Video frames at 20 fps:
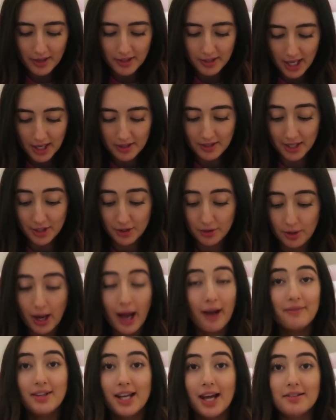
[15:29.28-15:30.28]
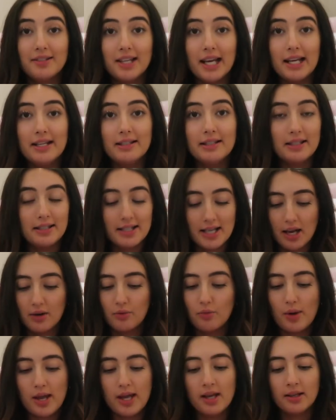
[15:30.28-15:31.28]
yes, I do have down days and
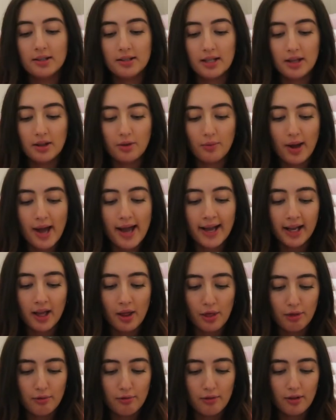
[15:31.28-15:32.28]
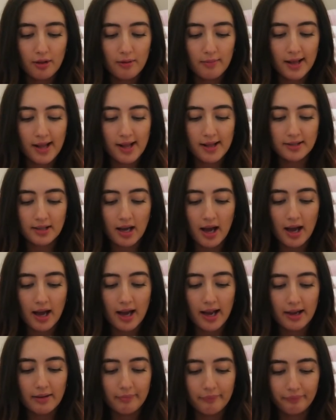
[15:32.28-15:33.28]
down weeks, and the way I get through them is
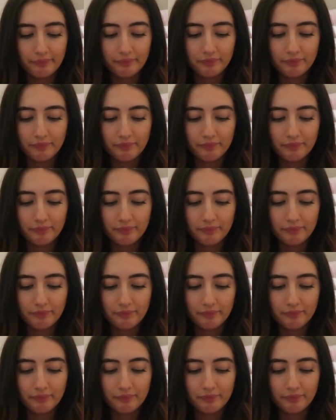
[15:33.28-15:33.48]
I